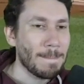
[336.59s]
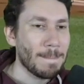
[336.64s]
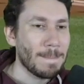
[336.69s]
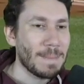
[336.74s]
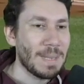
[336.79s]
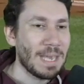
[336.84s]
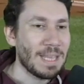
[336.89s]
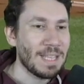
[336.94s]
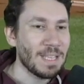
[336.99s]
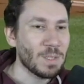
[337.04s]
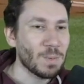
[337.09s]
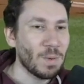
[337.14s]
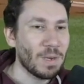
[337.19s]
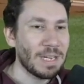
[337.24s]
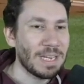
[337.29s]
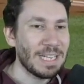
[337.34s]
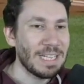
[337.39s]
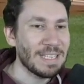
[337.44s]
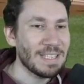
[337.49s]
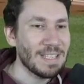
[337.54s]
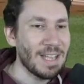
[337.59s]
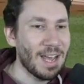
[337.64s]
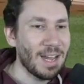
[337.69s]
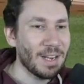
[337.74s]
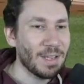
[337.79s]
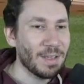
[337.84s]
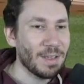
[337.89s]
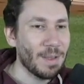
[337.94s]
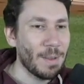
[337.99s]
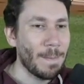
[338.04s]
And this one is not
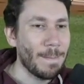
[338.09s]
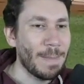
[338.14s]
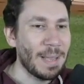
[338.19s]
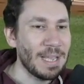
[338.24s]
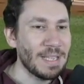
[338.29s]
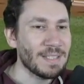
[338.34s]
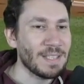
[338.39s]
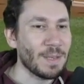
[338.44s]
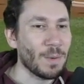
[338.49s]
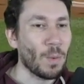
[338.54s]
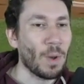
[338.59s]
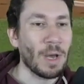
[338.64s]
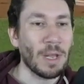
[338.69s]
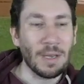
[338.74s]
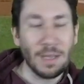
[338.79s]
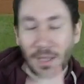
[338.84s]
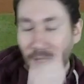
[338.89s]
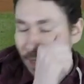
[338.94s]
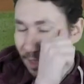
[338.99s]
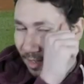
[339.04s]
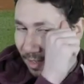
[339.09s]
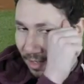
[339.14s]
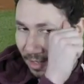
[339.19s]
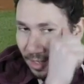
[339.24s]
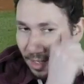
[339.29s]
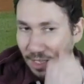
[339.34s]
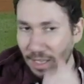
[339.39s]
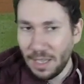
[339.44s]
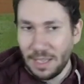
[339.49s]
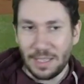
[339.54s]
an amazing one.
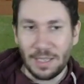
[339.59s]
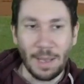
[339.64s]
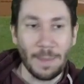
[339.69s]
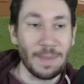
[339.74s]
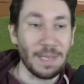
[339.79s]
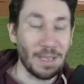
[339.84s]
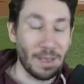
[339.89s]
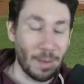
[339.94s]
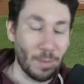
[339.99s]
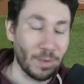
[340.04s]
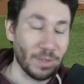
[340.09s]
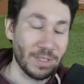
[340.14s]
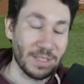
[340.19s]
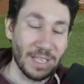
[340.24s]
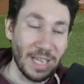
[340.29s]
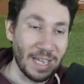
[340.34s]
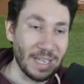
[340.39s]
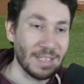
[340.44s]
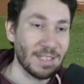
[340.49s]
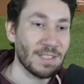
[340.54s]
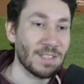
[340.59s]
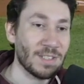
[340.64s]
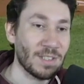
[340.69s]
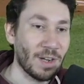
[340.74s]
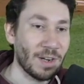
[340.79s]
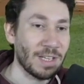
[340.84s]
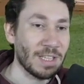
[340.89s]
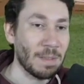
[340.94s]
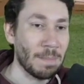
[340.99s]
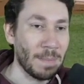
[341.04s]
I mean, I will say, it does
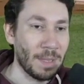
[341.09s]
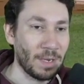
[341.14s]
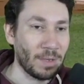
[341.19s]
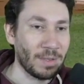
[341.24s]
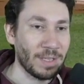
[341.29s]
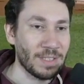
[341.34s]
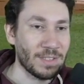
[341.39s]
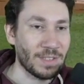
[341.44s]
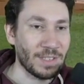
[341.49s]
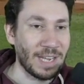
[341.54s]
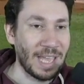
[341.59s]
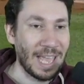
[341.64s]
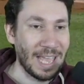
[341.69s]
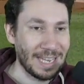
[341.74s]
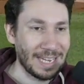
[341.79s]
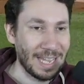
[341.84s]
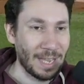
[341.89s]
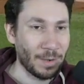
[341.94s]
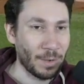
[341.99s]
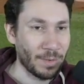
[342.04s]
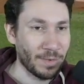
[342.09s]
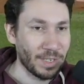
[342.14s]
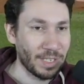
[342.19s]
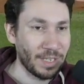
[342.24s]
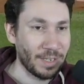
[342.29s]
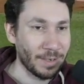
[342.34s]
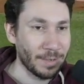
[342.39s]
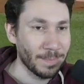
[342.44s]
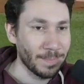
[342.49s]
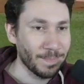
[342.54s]
start in the middle and it's going to end out over
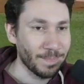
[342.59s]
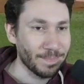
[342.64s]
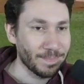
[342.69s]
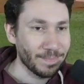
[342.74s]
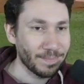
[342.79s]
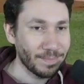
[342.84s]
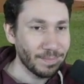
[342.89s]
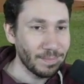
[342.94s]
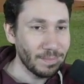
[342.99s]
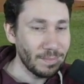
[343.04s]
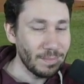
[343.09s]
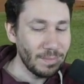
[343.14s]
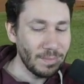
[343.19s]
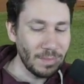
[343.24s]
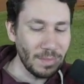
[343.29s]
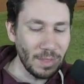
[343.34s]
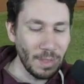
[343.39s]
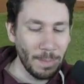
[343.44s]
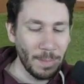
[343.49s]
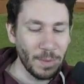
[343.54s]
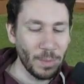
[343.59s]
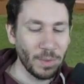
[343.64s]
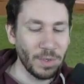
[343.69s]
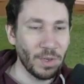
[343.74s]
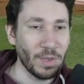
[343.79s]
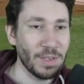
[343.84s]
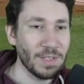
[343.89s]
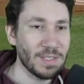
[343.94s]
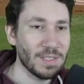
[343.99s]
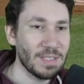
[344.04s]
here. But what you're
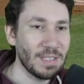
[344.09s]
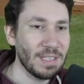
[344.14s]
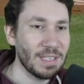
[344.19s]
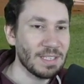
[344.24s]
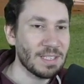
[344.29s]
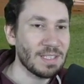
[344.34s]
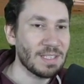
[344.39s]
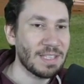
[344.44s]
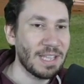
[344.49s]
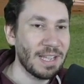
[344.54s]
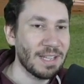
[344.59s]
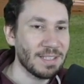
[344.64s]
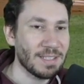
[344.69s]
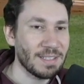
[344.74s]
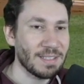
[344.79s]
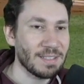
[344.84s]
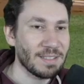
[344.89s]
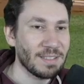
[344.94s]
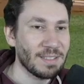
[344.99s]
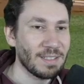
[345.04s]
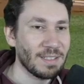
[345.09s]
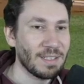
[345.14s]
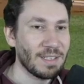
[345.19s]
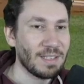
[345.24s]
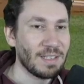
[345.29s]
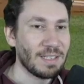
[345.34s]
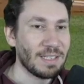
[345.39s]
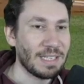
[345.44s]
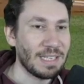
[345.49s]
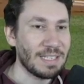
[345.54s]
going to see is Stanton,
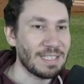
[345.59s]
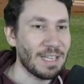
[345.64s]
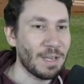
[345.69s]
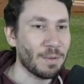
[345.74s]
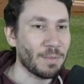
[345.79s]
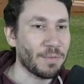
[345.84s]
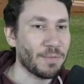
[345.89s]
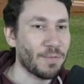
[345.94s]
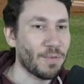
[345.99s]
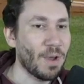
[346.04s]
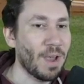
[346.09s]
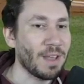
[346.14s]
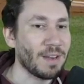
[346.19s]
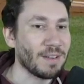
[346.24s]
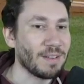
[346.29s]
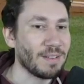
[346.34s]
he's out in front.